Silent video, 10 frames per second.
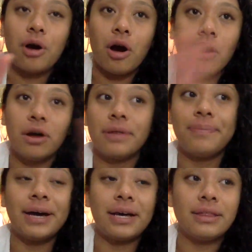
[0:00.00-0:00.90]
All the
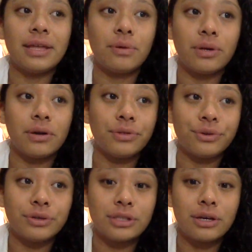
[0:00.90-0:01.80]
bad that we go
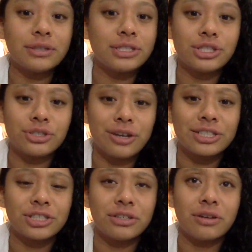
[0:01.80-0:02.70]
through, it's all a
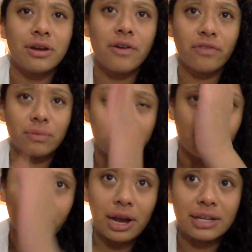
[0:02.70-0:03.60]
distraction from the
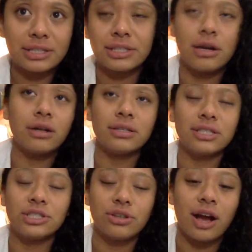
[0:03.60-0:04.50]
prize. It's all a
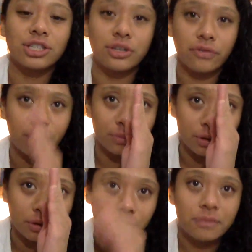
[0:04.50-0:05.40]
distraction from
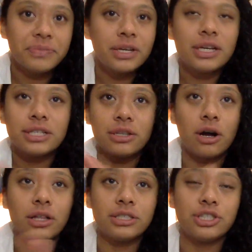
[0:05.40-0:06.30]
the goal. It's
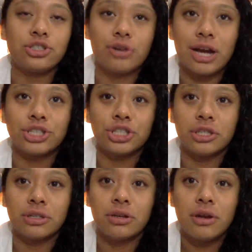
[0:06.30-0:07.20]
all a
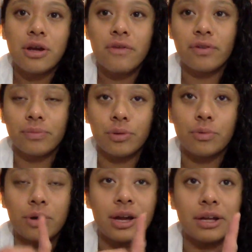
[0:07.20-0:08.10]
distraction from the
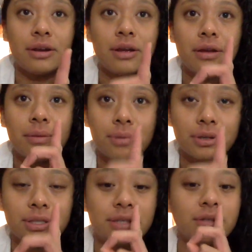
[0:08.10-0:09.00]
one
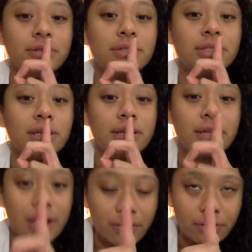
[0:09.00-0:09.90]
person who's
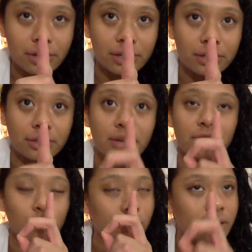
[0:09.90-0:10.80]
never going to leave,
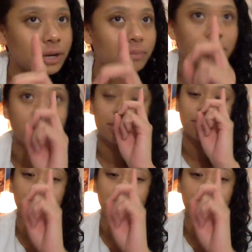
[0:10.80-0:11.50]
the one person who